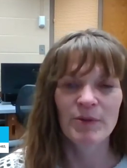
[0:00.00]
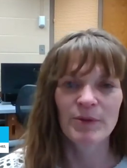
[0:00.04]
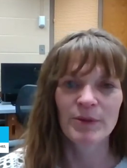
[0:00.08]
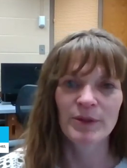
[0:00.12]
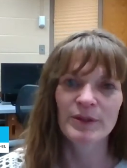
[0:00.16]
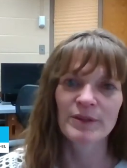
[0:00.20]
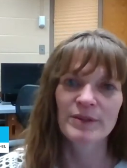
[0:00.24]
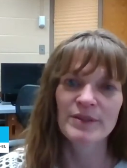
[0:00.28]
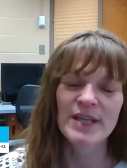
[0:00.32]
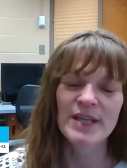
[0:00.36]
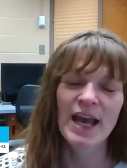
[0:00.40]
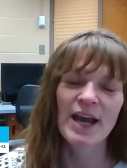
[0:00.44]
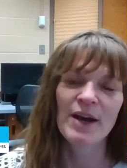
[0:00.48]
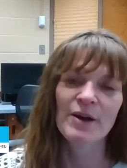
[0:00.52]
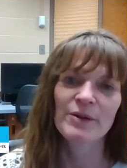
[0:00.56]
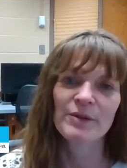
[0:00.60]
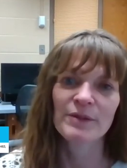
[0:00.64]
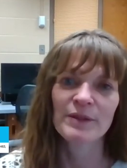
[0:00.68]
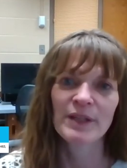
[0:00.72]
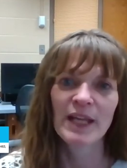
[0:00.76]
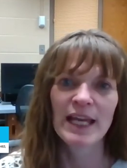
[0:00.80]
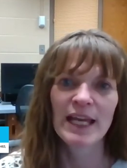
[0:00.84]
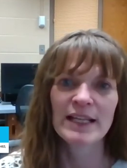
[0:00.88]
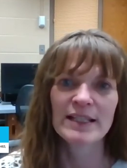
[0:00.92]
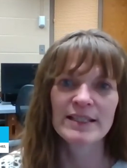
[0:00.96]
rural
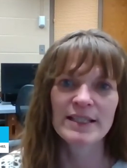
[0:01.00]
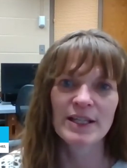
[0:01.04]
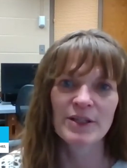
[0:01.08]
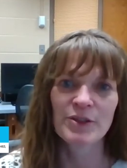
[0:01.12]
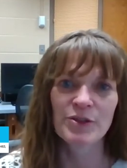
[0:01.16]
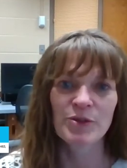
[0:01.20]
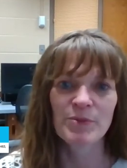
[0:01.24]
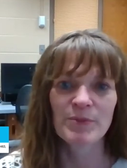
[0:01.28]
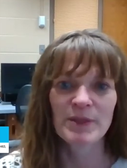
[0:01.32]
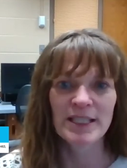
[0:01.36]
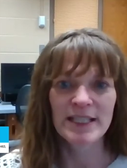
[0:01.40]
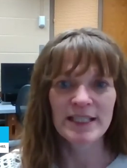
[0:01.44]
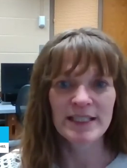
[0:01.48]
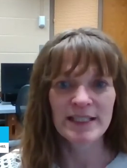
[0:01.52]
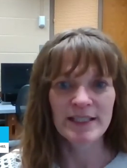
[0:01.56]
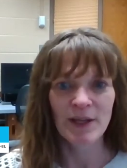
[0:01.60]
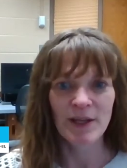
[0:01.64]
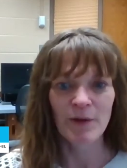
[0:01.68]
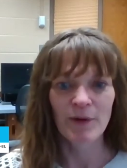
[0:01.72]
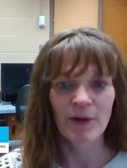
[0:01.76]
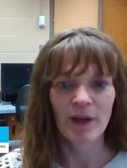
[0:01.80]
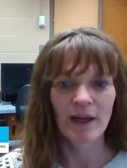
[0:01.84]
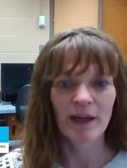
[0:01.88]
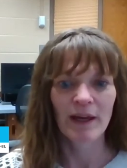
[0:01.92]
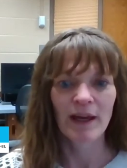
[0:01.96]
town in central
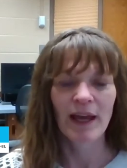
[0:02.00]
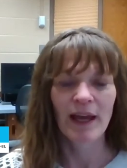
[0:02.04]
Minnesota.